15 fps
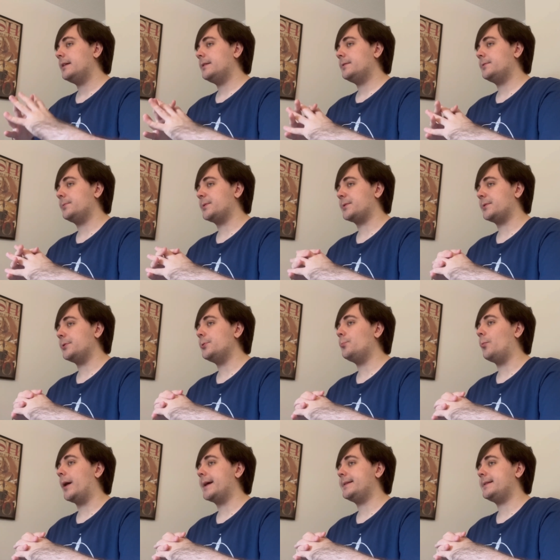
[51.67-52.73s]
to his new
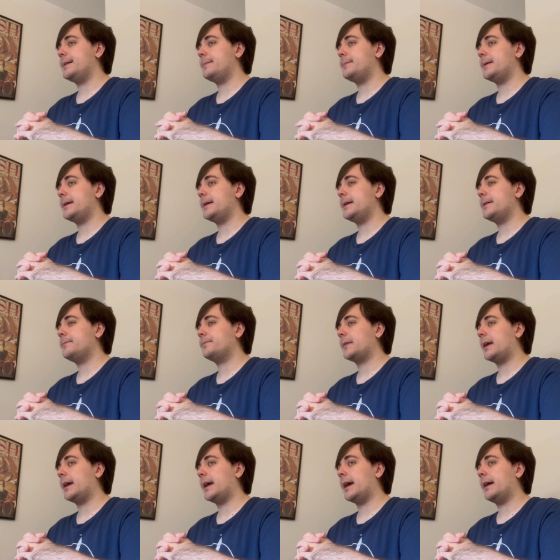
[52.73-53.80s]
YTP,
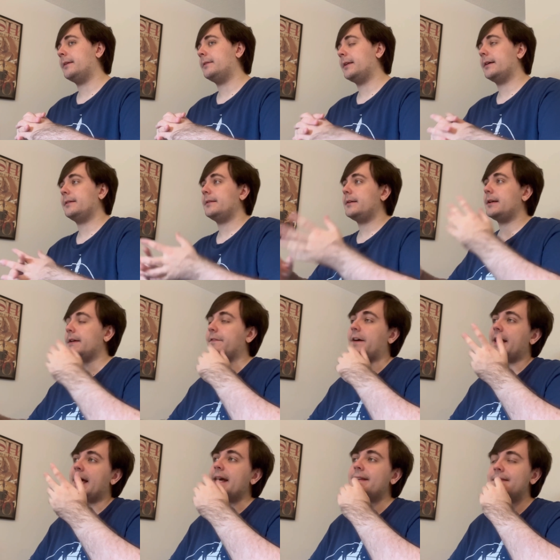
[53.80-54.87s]
and if
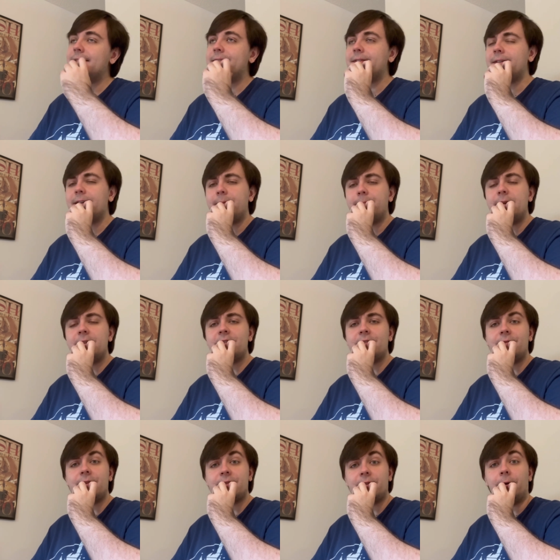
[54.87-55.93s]
I hadn't uh,
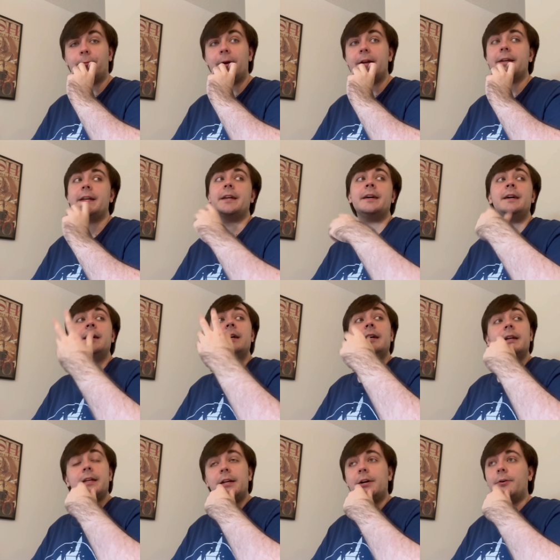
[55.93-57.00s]
mentioned this already,
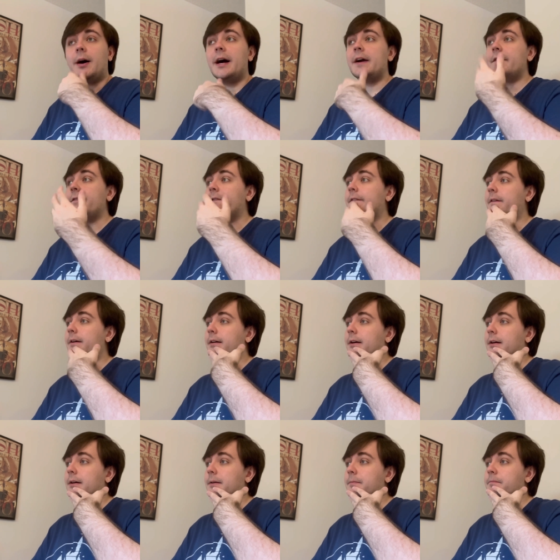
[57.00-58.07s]
you know, I've
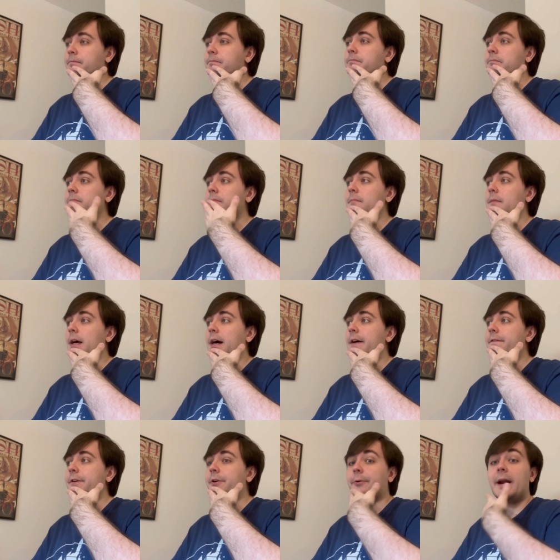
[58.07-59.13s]
um,
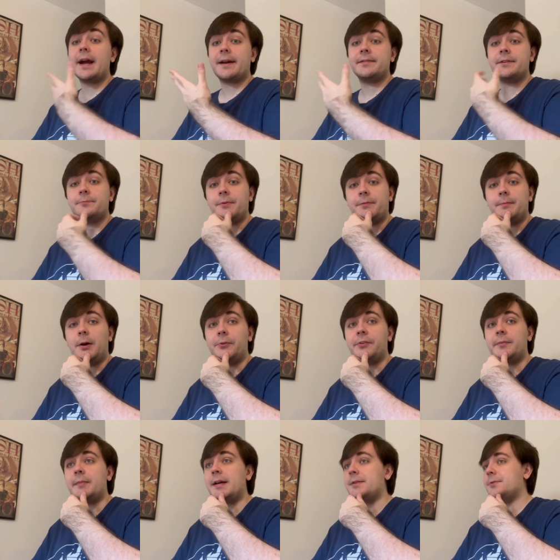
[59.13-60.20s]
I've interacted with
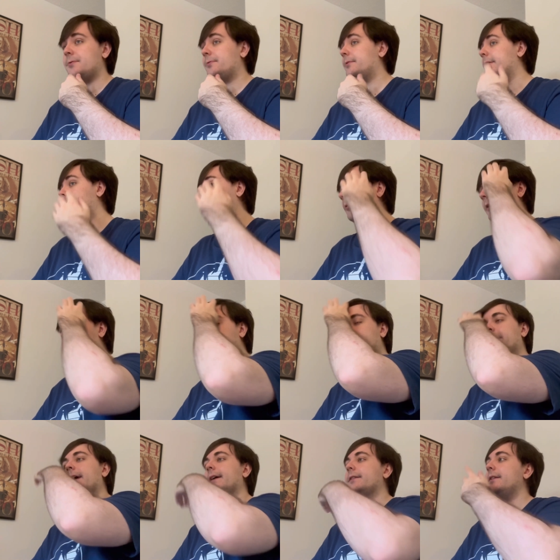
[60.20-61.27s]
Melting Man two three four. In
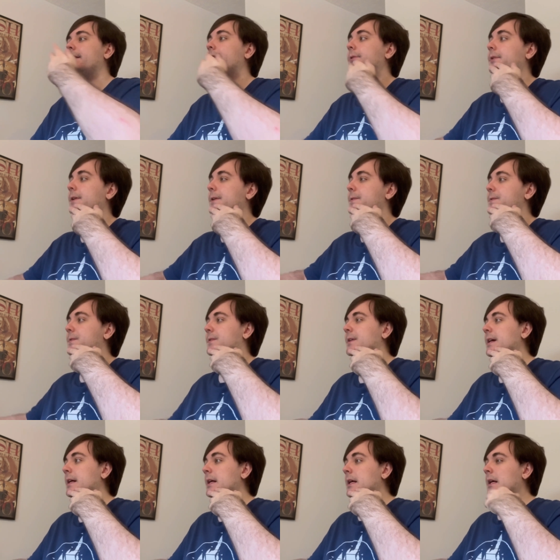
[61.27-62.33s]
fact, you know,
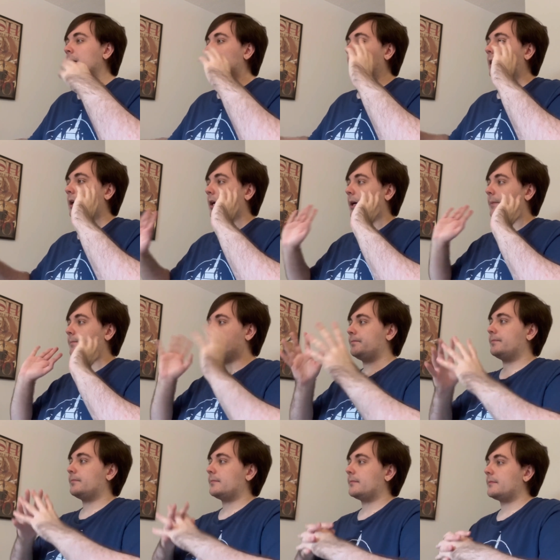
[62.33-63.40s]
because
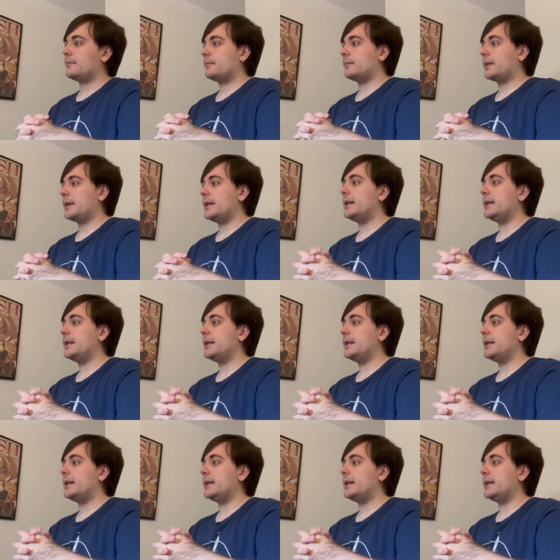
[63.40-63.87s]
um, you